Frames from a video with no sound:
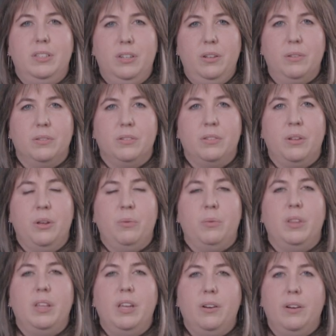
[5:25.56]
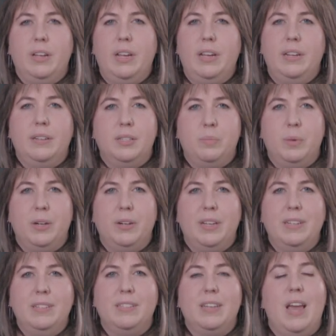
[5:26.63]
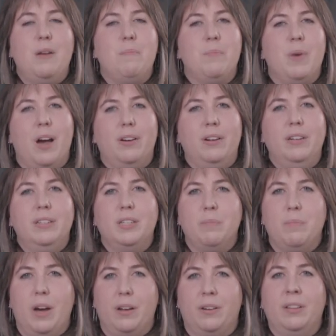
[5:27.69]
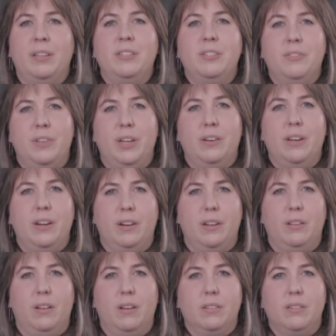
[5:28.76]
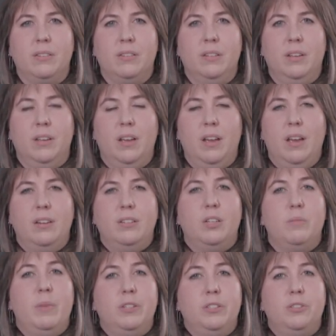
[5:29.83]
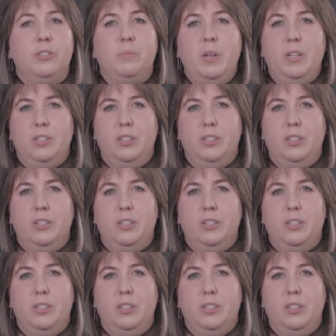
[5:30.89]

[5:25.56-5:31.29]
adults with hearing aid experience and moderate to moderately severe hearing loss. To measure speech